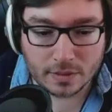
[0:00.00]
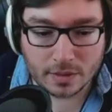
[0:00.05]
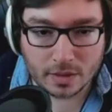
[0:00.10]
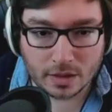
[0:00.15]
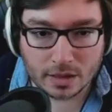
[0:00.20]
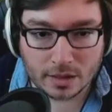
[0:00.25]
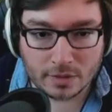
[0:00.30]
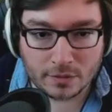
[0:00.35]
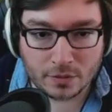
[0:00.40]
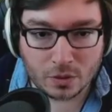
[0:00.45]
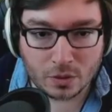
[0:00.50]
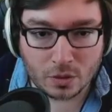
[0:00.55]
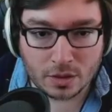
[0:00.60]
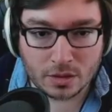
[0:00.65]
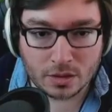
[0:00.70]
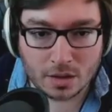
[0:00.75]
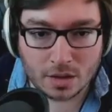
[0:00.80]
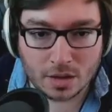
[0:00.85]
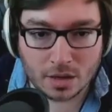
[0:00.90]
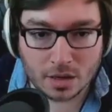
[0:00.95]
Like, if you're
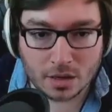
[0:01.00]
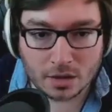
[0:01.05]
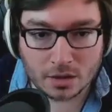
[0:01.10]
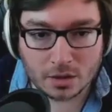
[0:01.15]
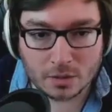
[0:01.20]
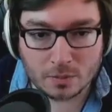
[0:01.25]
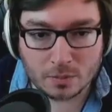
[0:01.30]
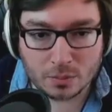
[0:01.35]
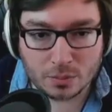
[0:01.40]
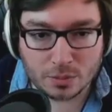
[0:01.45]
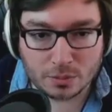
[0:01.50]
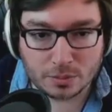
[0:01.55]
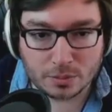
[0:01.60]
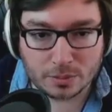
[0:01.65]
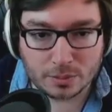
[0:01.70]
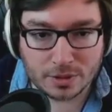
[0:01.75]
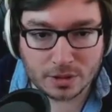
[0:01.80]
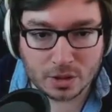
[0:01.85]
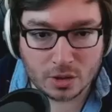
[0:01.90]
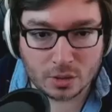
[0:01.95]
in Iron, you
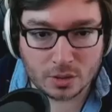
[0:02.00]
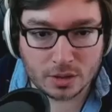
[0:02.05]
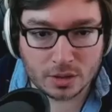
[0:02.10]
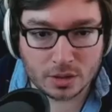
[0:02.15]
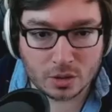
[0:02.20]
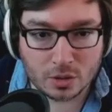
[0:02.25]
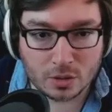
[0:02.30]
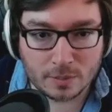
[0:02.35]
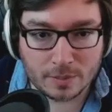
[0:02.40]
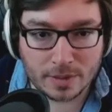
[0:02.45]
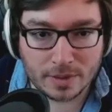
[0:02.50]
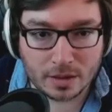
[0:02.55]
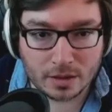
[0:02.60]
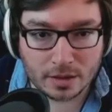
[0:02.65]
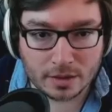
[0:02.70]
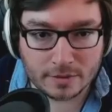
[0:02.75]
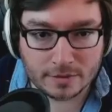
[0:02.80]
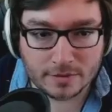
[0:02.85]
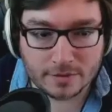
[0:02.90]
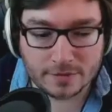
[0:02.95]
probably only know about
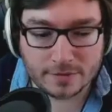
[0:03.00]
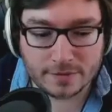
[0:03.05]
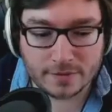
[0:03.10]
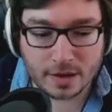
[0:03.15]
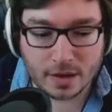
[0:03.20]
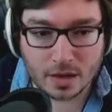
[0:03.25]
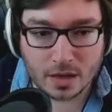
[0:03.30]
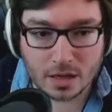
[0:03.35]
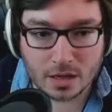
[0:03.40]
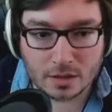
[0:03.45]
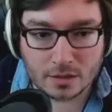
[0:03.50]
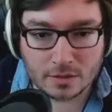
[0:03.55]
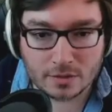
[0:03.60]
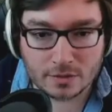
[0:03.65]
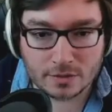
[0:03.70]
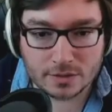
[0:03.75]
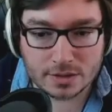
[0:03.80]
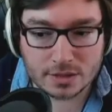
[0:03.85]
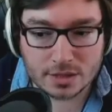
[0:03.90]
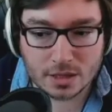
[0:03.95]
like
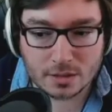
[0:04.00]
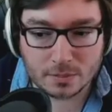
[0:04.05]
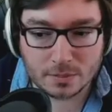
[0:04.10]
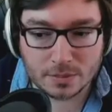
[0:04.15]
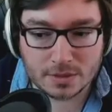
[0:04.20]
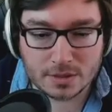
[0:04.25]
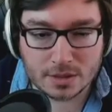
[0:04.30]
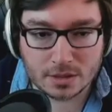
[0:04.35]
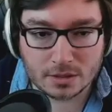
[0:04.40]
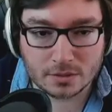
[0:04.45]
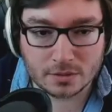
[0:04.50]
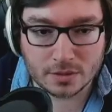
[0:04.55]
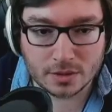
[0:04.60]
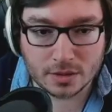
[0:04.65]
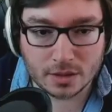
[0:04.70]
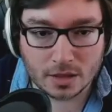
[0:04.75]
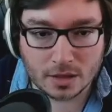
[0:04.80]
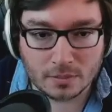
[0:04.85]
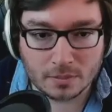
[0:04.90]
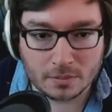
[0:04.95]
5 to 10% of the
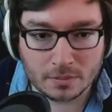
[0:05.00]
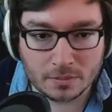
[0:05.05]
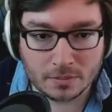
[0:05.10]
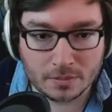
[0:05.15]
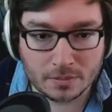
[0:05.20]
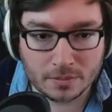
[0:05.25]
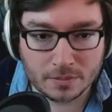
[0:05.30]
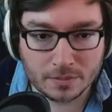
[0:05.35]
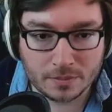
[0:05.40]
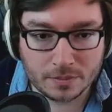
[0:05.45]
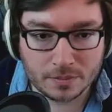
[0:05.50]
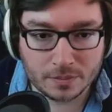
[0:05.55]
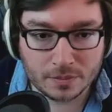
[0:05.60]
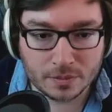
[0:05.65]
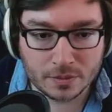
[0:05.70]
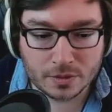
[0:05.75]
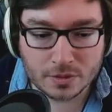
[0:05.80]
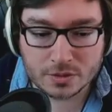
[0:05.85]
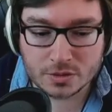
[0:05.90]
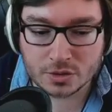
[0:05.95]
game.
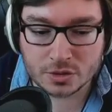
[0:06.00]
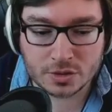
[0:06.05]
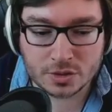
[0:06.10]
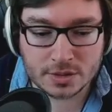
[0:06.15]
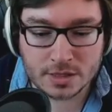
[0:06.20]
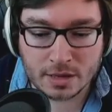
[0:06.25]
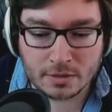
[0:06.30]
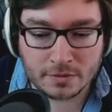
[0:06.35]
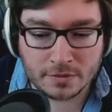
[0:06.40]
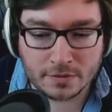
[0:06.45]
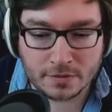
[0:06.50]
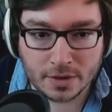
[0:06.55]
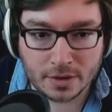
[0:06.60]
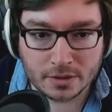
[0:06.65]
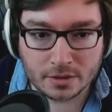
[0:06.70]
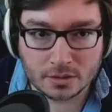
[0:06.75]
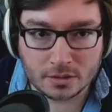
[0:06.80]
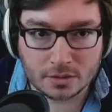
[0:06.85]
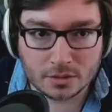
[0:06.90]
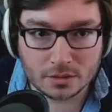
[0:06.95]
So just have
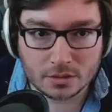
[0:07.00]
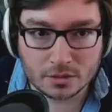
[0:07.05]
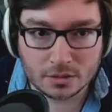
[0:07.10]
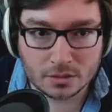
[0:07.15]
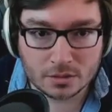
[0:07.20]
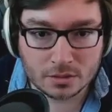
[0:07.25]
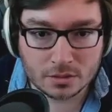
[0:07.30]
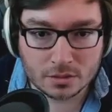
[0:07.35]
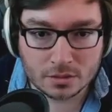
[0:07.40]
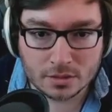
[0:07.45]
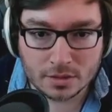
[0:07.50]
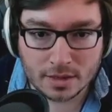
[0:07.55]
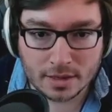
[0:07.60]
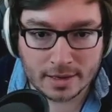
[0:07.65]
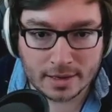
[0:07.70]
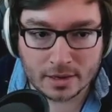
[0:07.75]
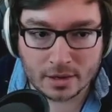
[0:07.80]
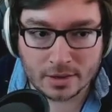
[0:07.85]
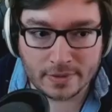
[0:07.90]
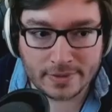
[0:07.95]
fun
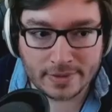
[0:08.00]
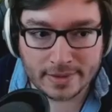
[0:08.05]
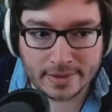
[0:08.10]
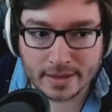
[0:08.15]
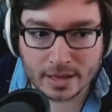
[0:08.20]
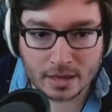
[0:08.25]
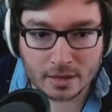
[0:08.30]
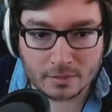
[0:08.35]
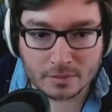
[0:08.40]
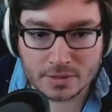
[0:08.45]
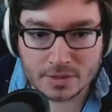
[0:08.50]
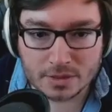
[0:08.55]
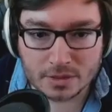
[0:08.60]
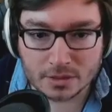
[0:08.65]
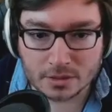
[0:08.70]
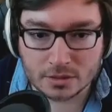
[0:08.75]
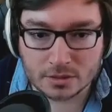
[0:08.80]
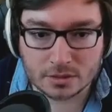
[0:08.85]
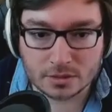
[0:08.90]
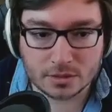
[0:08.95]
and learn the game
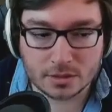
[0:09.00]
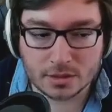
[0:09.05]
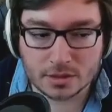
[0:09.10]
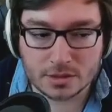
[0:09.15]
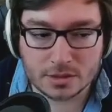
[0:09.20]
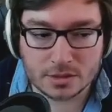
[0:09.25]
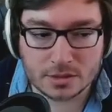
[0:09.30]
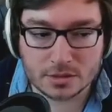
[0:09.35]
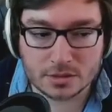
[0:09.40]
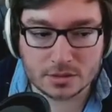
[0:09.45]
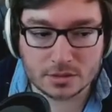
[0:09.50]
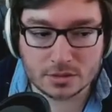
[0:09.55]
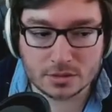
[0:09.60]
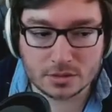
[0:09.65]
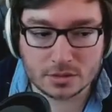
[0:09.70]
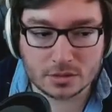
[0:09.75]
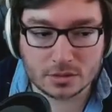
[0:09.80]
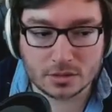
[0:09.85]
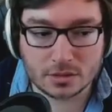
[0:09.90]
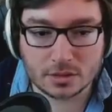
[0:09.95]
still and just
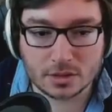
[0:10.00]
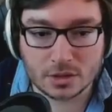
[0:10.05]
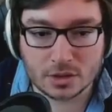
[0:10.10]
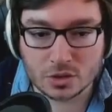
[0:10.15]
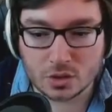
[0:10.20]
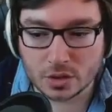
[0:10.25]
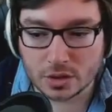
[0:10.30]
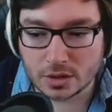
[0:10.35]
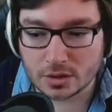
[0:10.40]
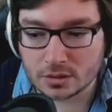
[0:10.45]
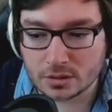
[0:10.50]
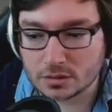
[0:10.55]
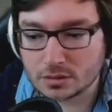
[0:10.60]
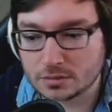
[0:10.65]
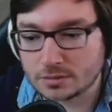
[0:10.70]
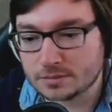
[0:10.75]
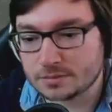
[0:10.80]
enjoy it.